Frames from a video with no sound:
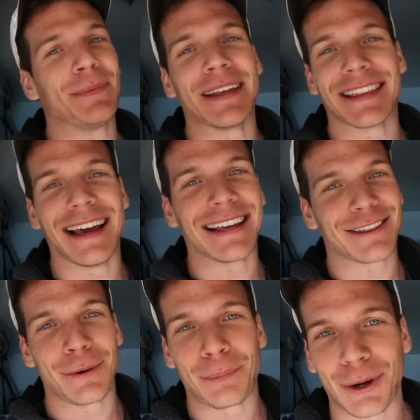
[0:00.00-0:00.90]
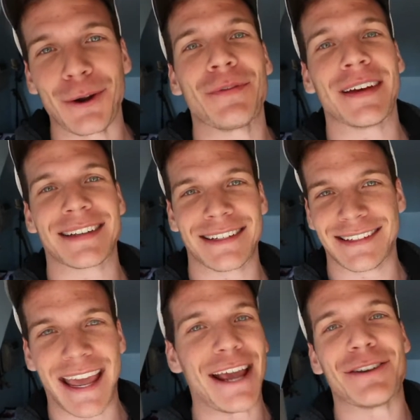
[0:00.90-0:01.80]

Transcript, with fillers: been like the perfect day